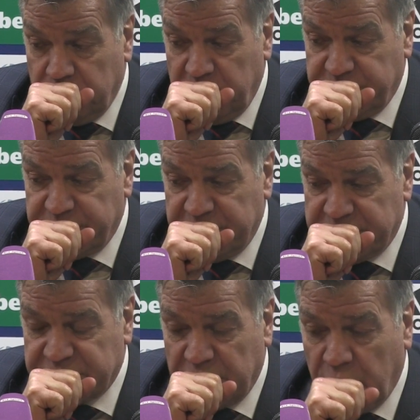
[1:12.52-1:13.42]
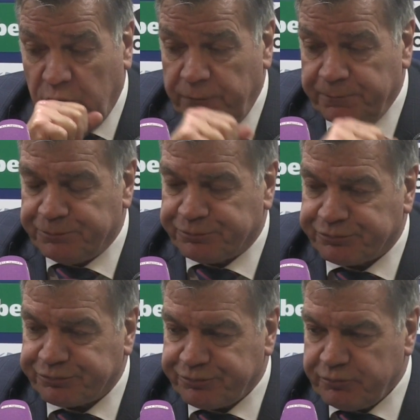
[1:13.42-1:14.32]
Wilfred Skoll
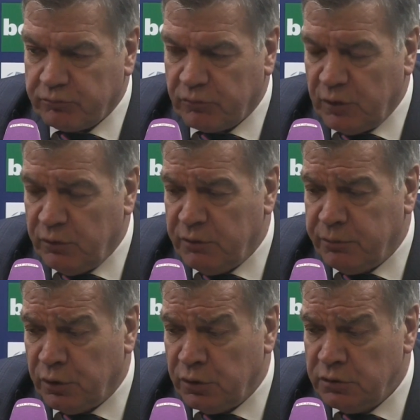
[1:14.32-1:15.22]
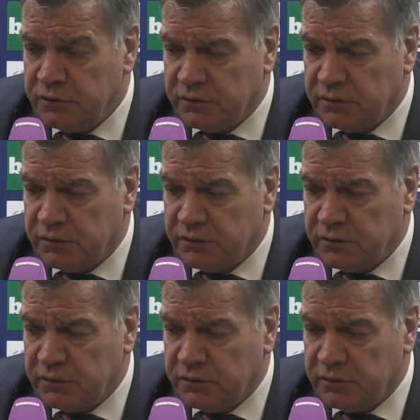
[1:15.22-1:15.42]
with the ball,